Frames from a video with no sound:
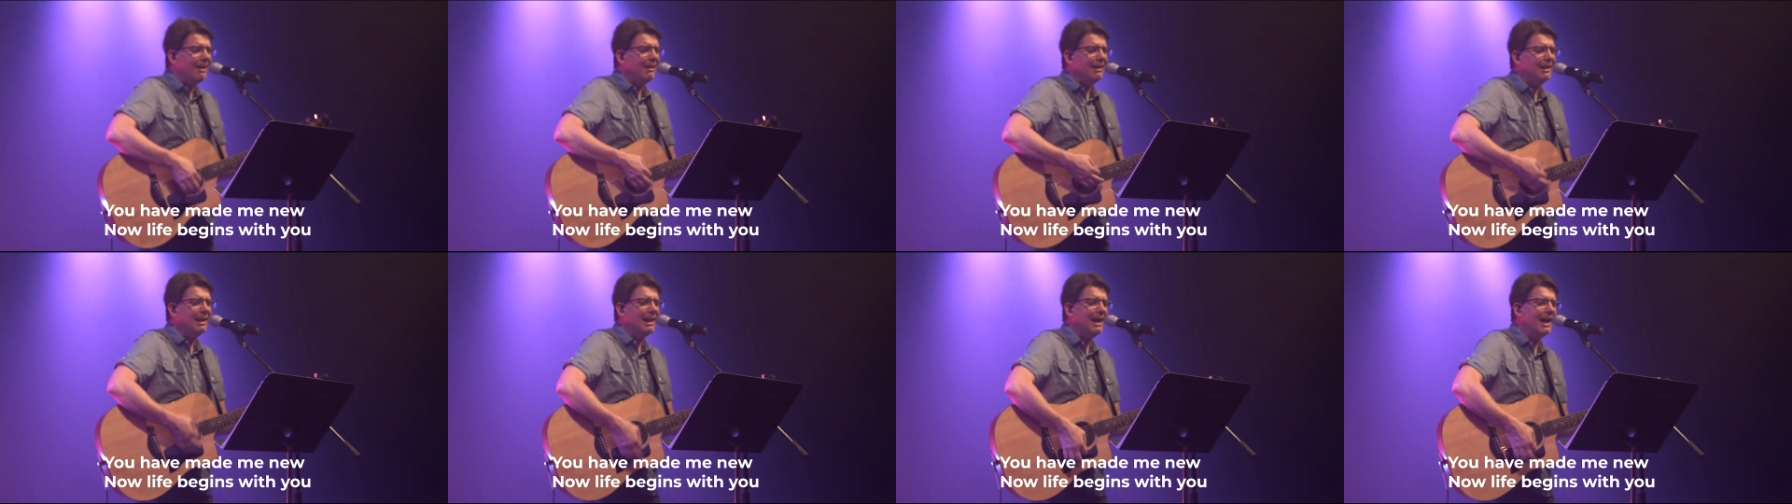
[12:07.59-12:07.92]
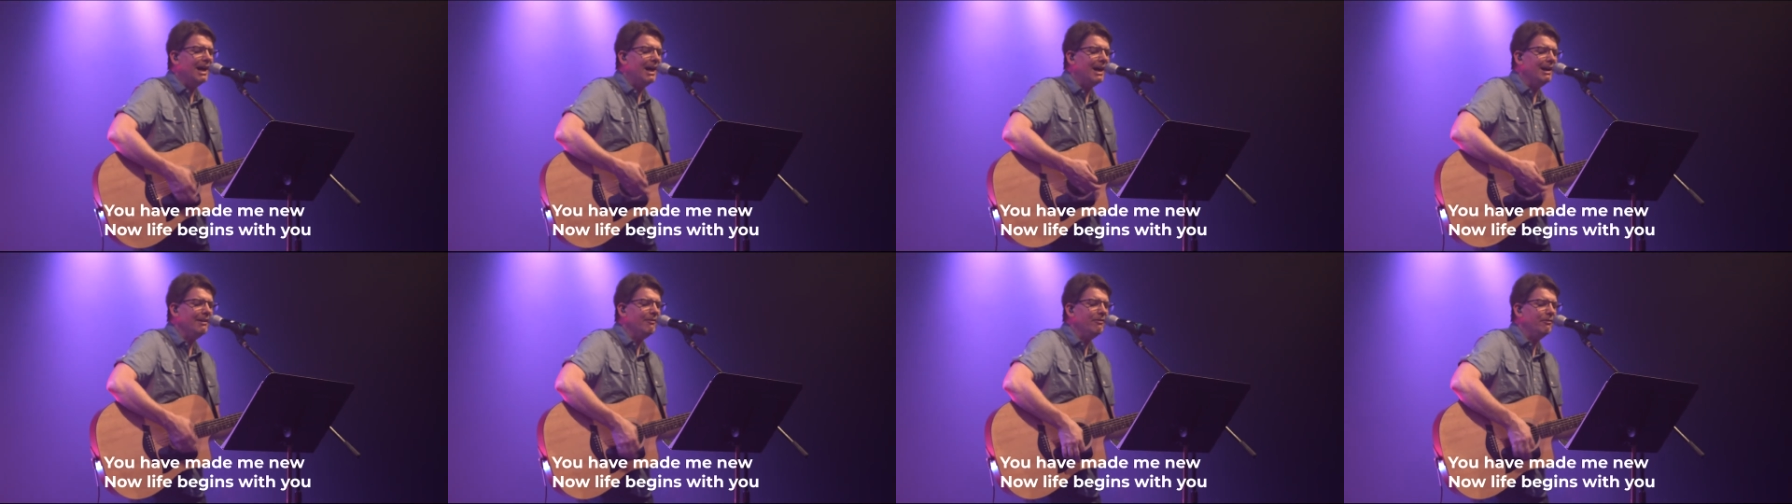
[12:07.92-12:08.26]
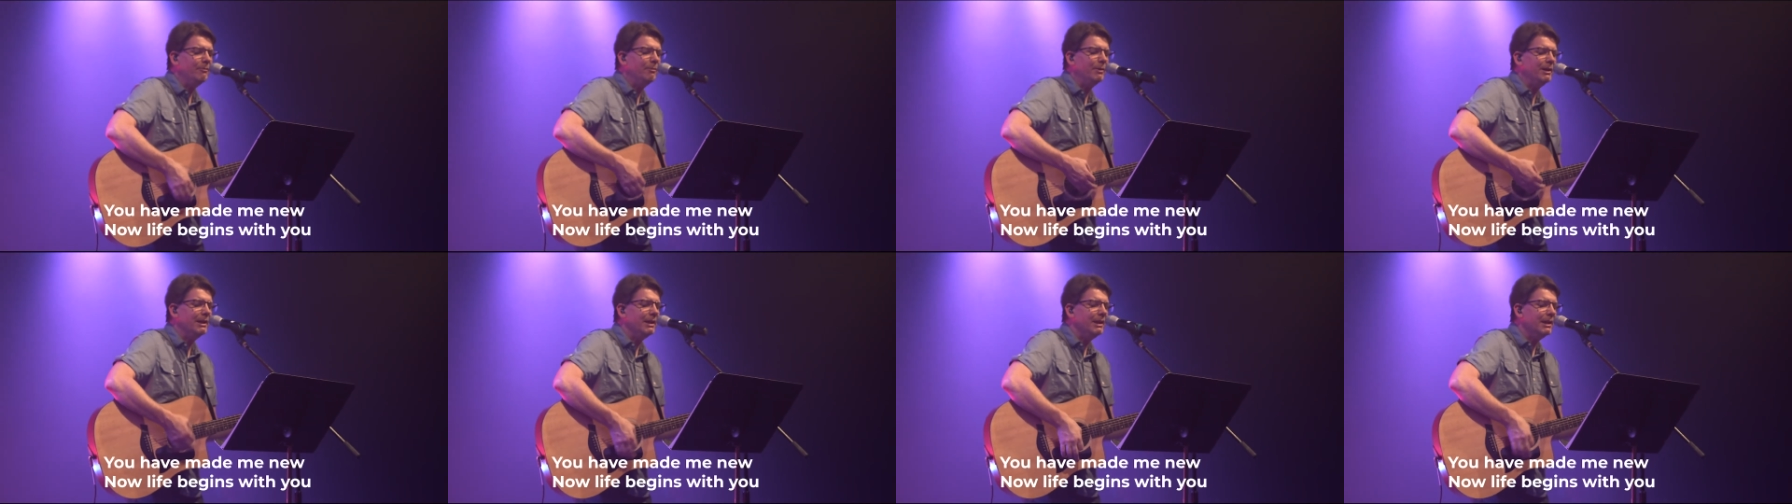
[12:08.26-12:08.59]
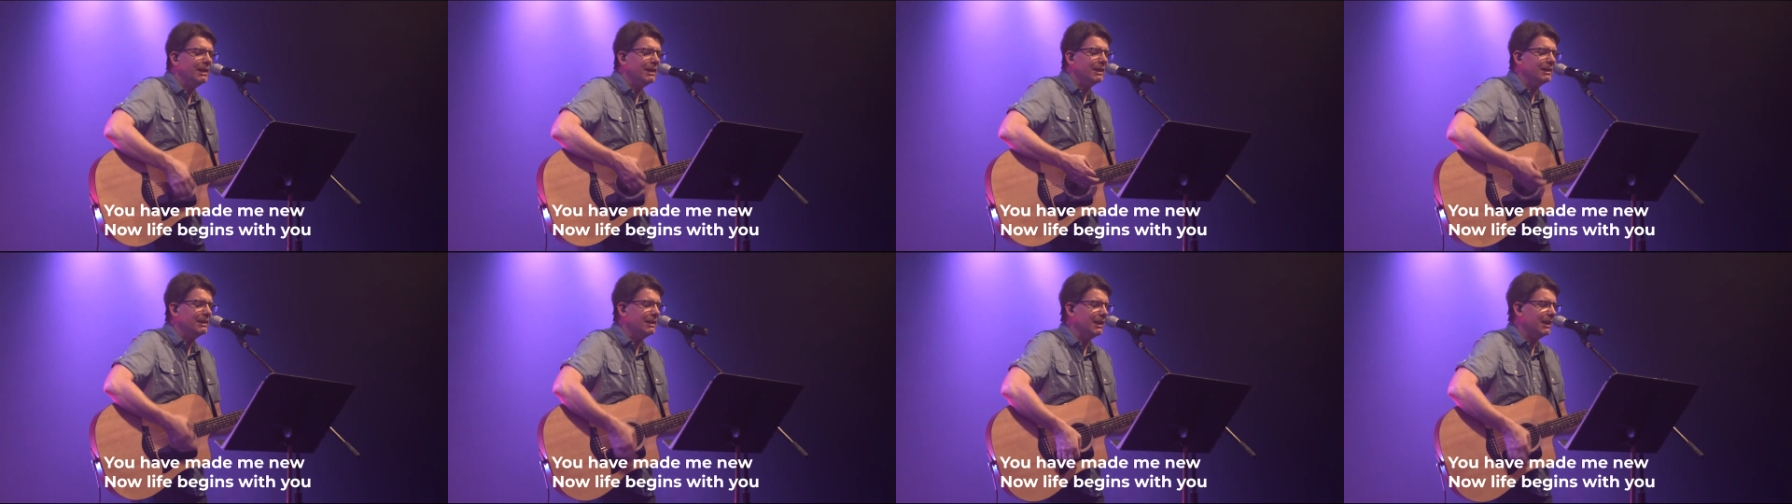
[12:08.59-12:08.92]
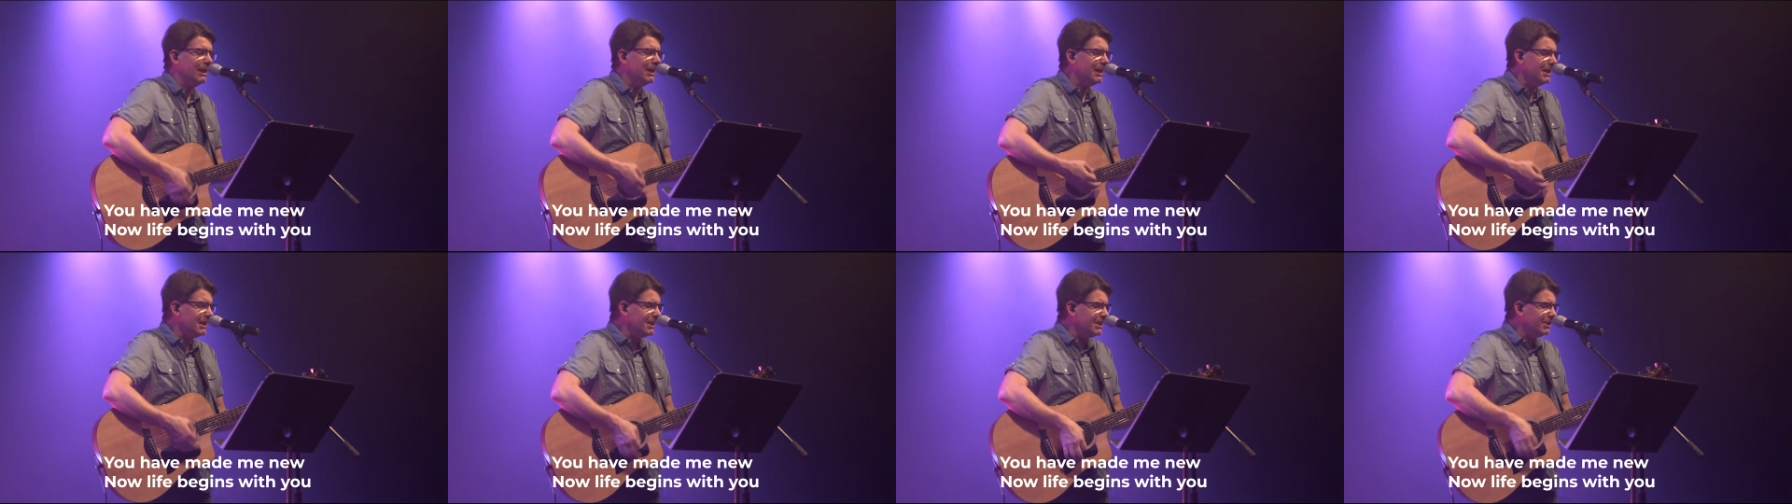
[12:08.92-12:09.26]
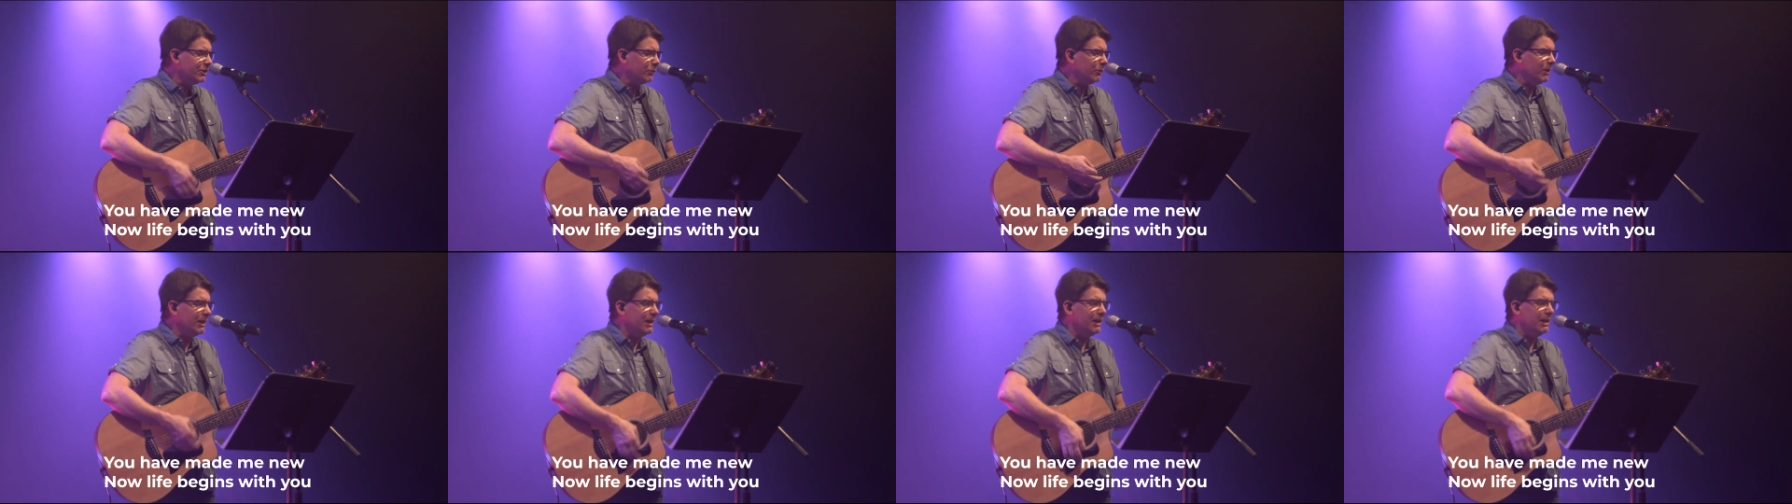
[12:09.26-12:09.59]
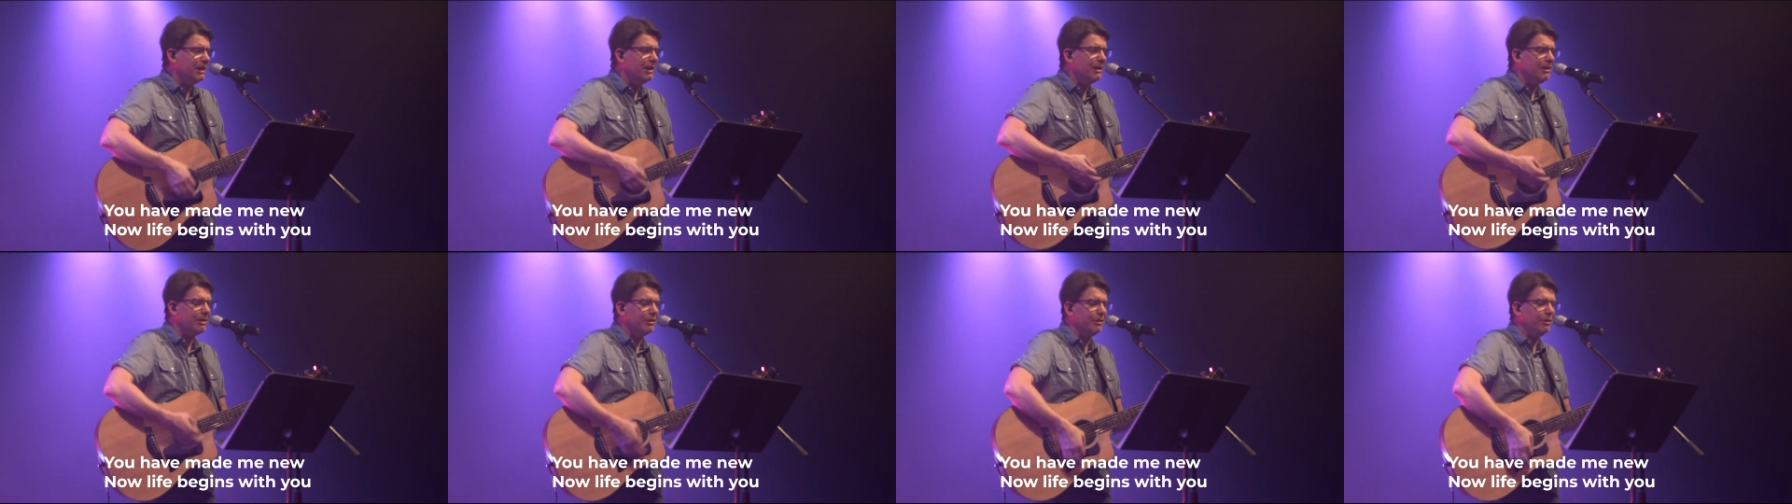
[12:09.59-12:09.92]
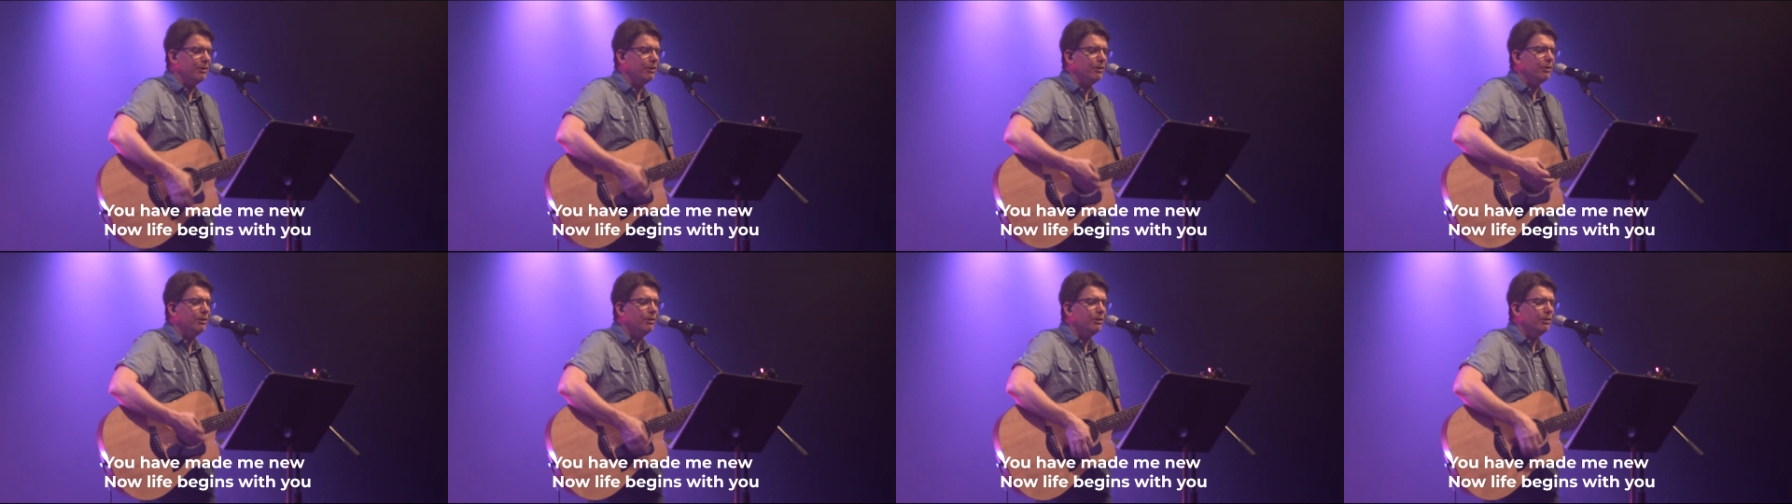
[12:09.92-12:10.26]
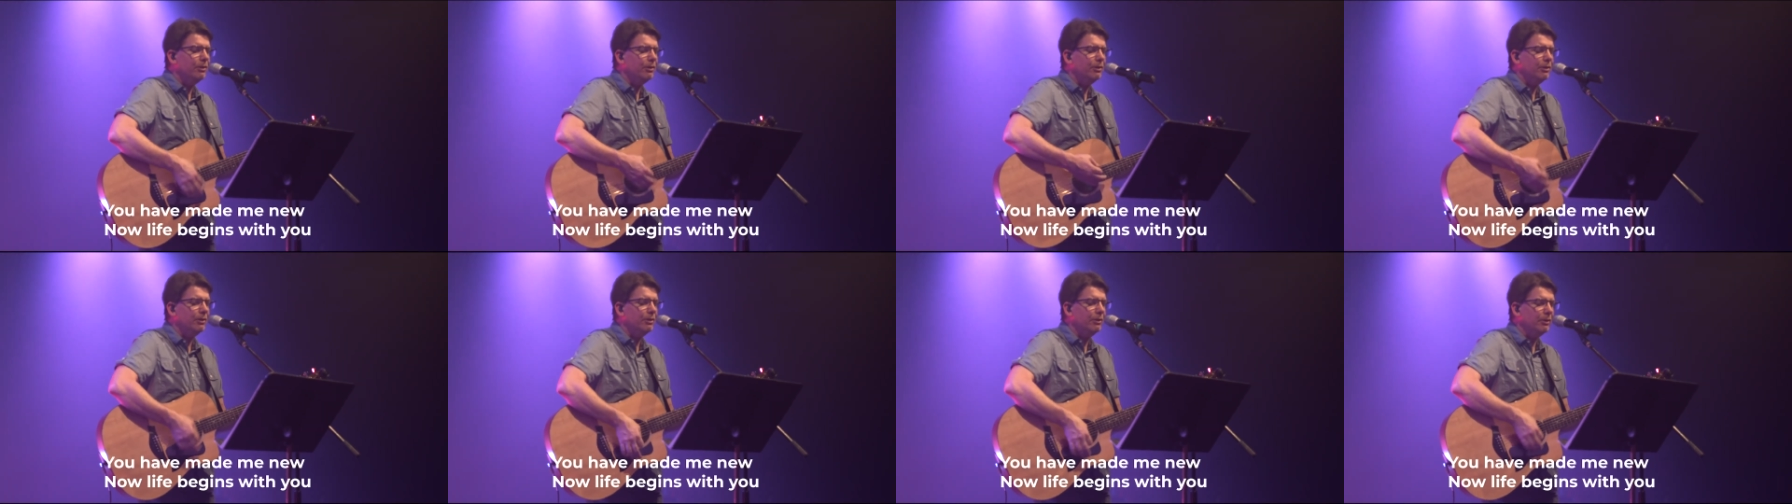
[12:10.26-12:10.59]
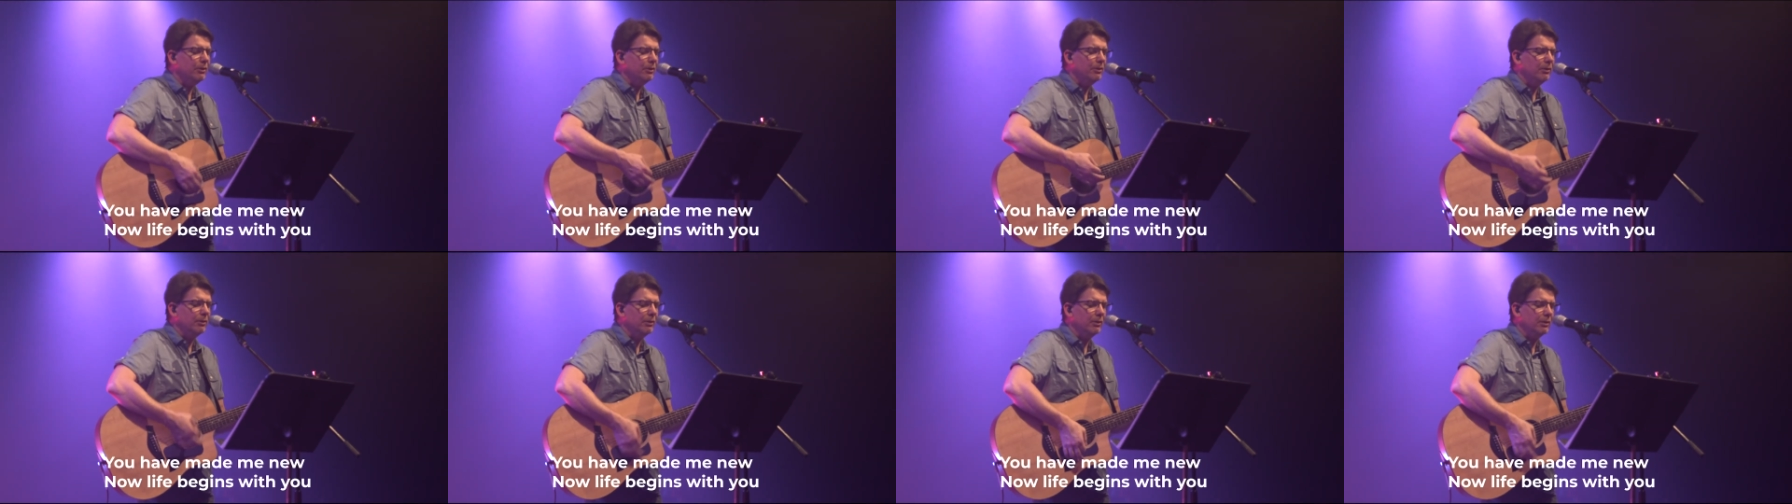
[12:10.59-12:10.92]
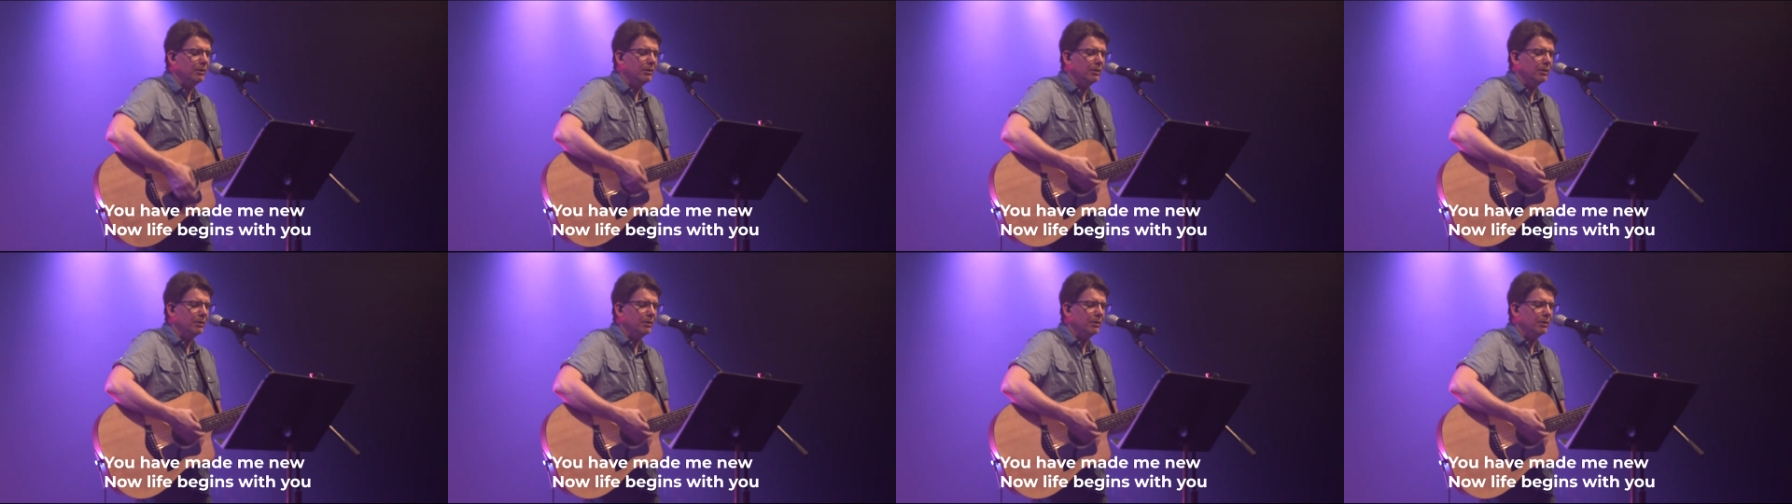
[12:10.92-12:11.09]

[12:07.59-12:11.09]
now life begins with you.